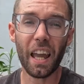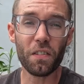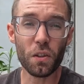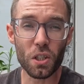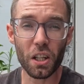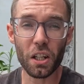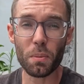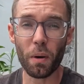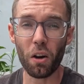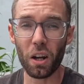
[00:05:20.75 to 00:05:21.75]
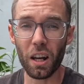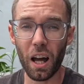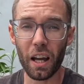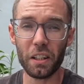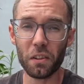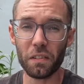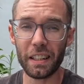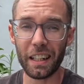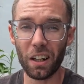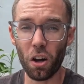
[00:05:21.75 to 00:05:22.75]
If you search about online, you'll
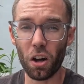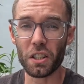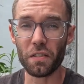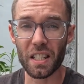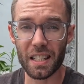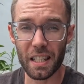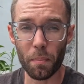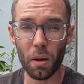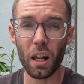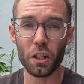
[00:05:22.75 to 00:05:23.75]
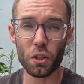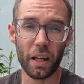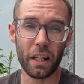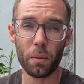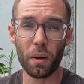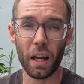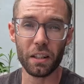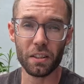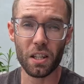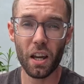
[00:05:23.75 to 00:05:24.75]
find a lot of similar training
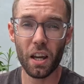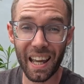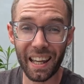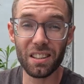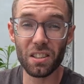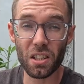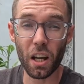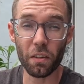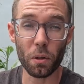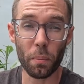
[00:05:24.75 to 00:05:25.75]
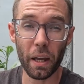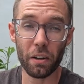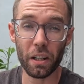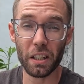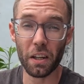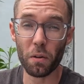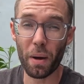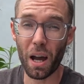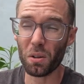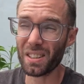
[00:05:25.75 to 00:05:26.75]
plans tend to cover a period of
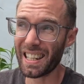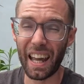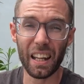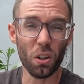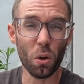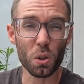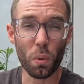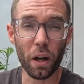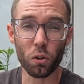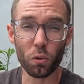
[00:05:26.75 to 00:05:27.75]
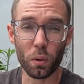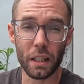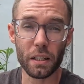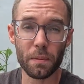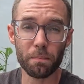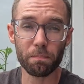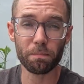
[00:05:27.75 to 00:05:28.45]
about 10 or 12 weeks.